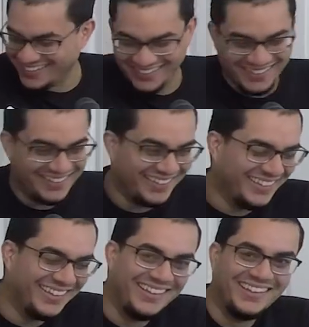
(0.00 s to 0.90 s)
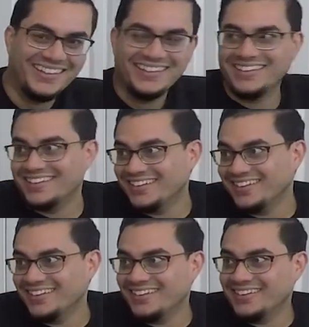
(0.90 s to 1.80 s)

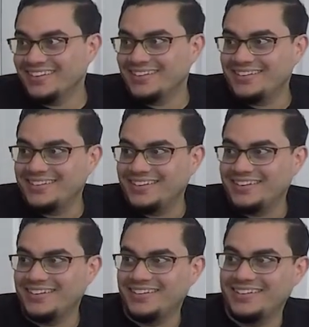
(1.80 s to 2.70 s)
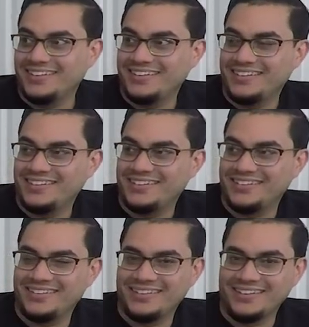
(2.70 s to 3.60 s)

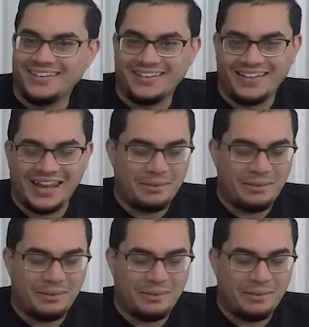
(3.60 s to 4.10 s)
The person shown says nothing.